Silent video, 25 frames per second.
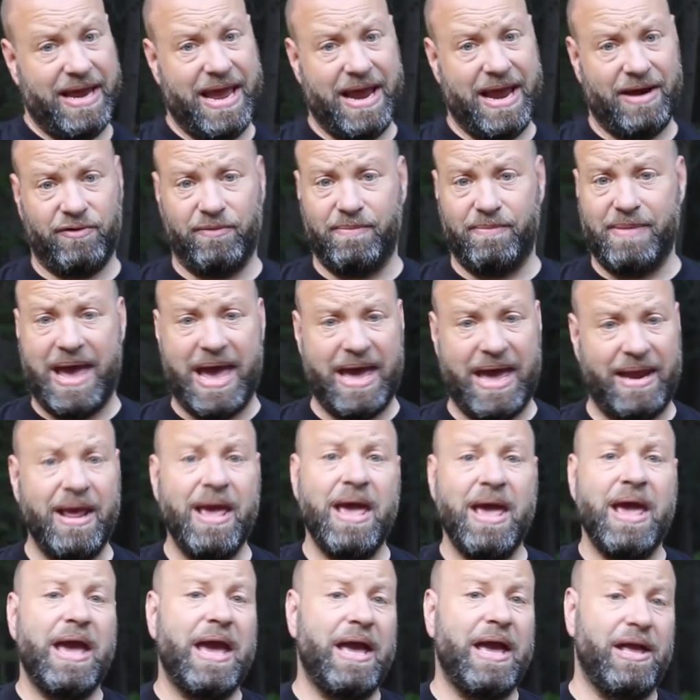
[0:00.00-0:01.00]
acrobat
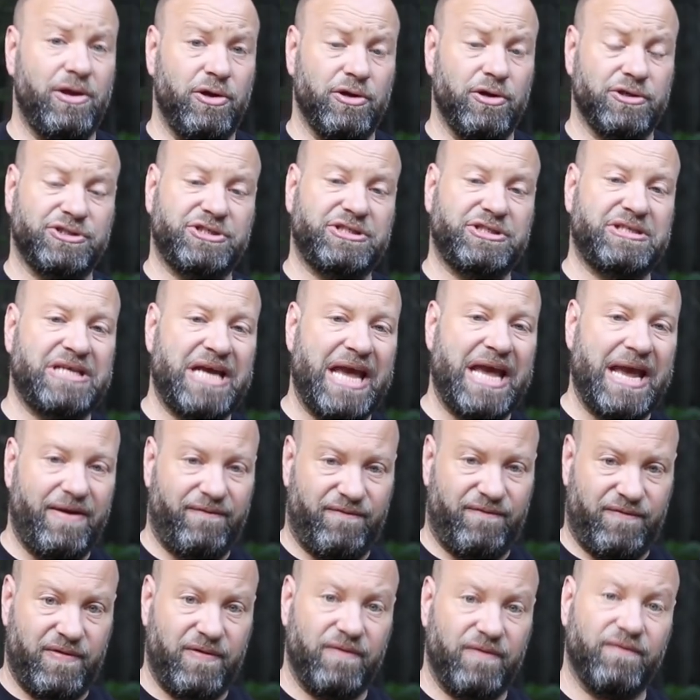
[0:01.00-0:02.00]
and you're
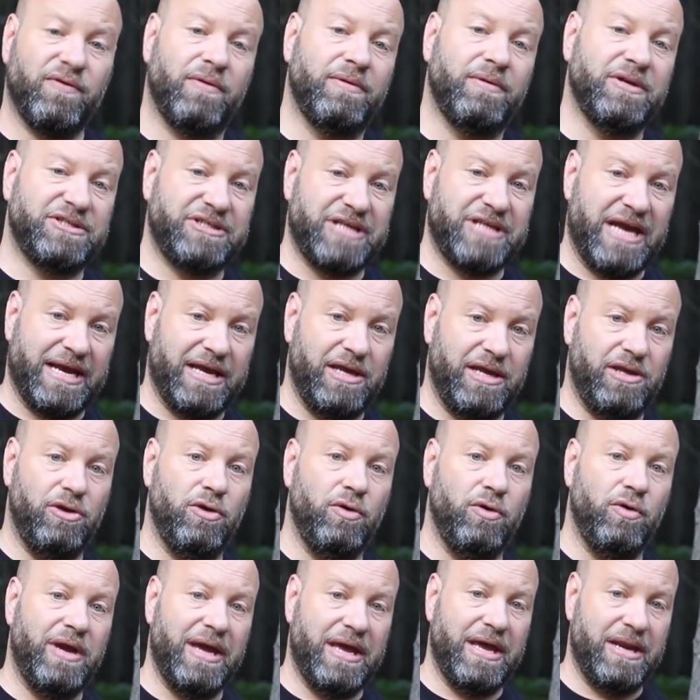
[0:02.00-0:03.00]
safe from the second
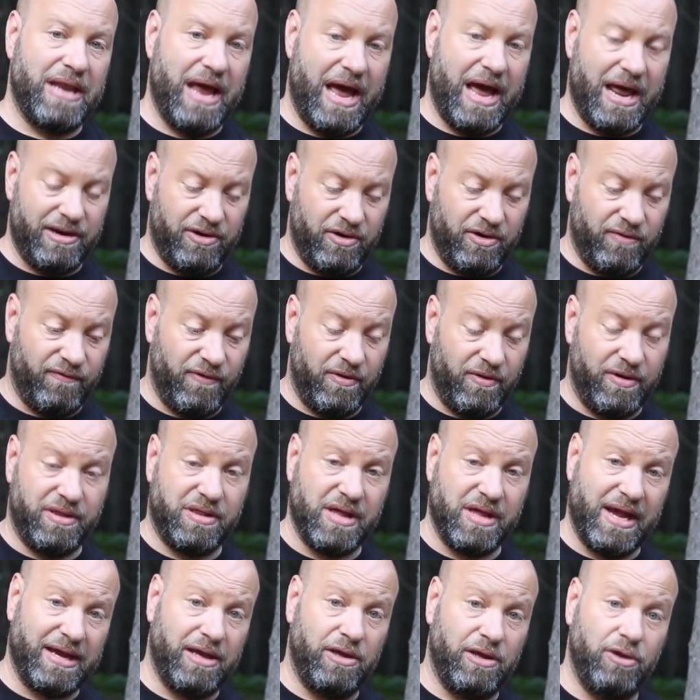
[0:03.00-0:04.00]
you get on the, from the
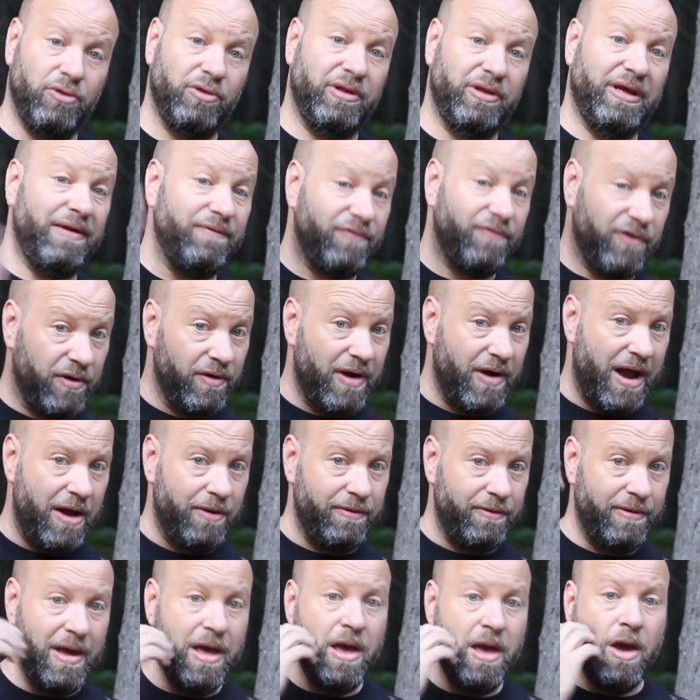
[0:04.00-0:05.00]
second you leave the
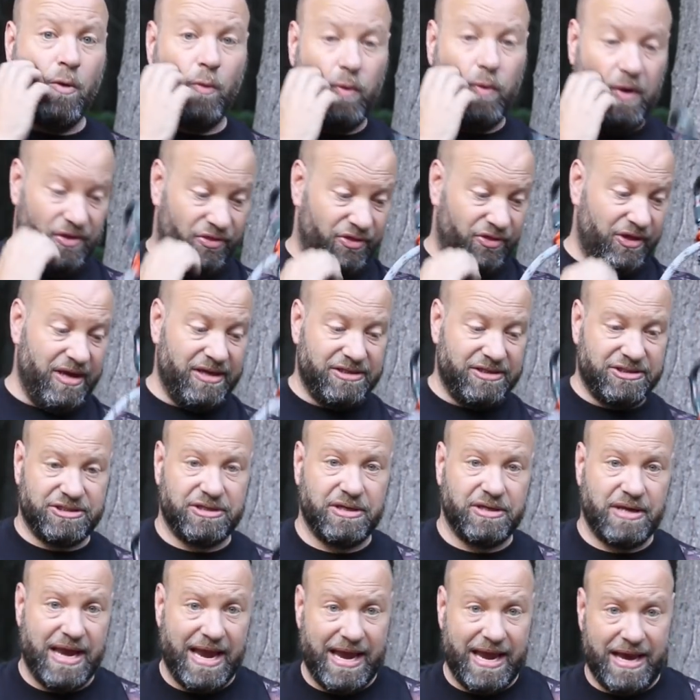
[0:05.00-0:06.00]
ground with
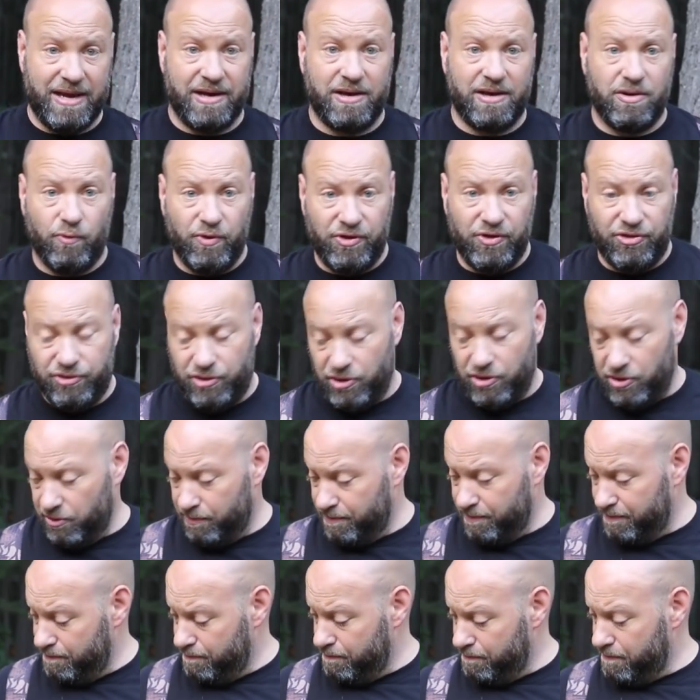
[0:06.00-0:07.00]
this and with your
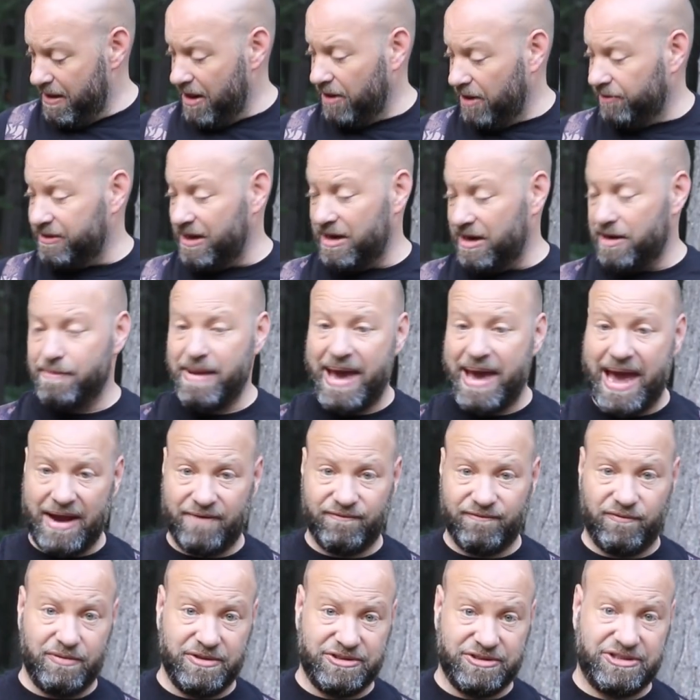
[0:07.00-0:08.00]
belt on the
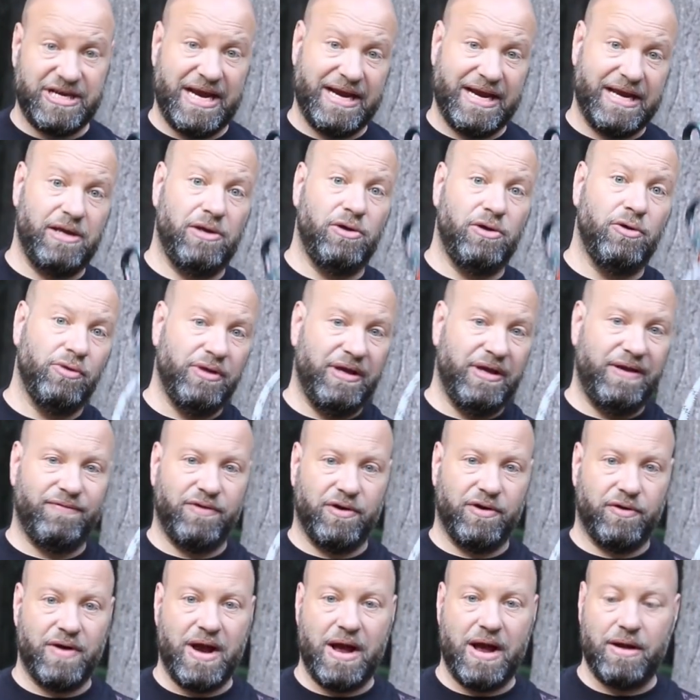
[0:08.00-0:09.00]
back from the second you leave
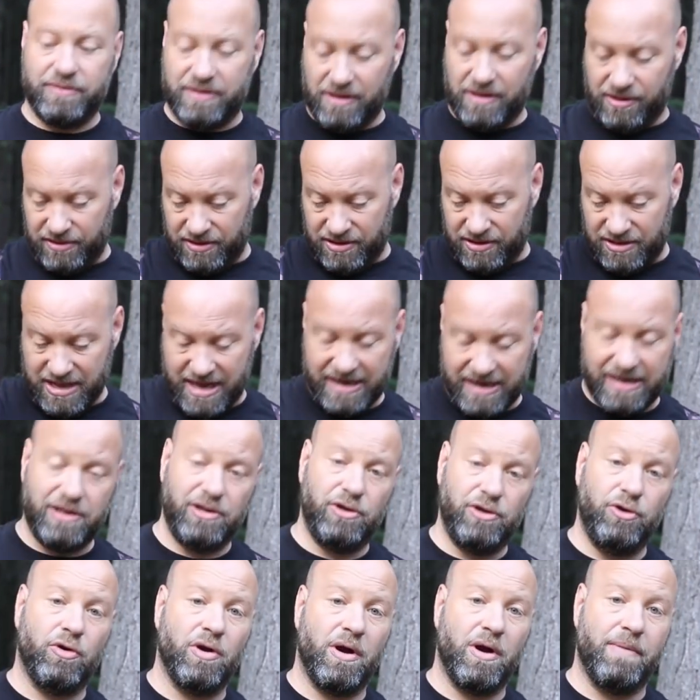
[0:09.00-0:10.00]
the ground till the second
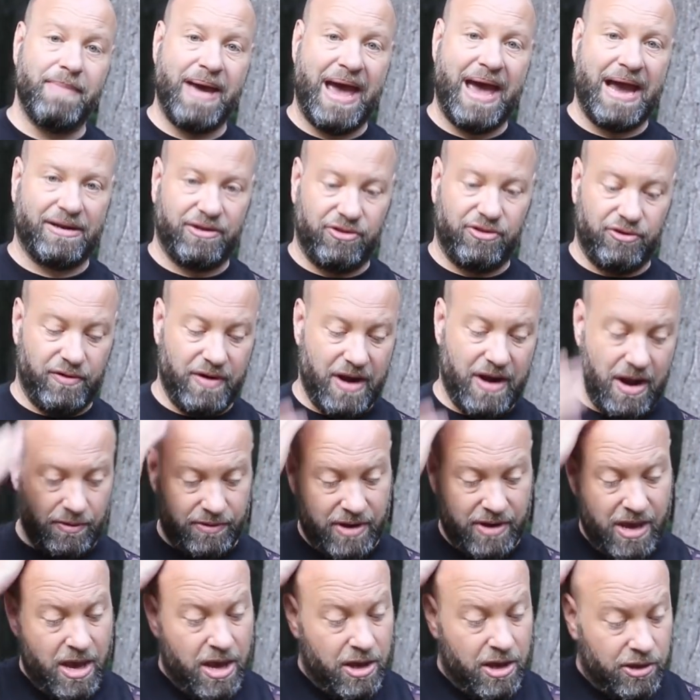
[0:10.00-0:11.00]
you come back to the
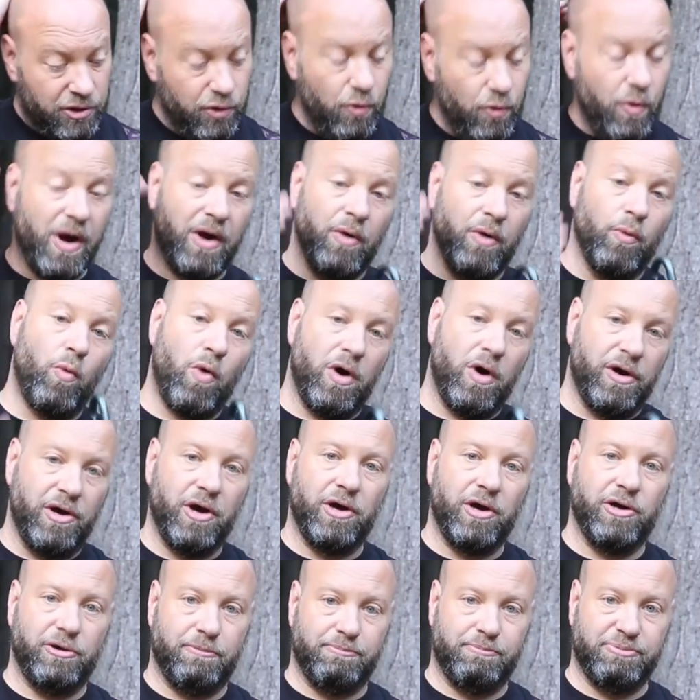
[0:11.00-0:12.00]
ground, you are
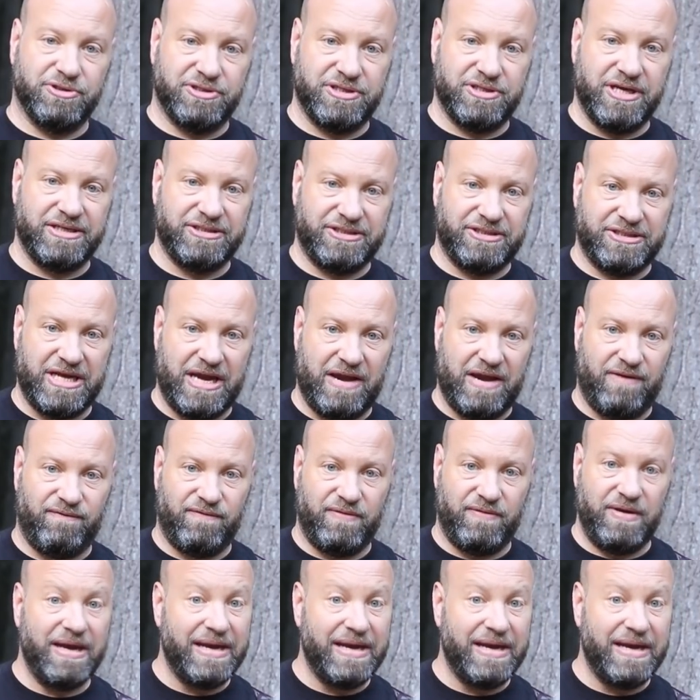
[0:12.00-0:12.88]
100% safe.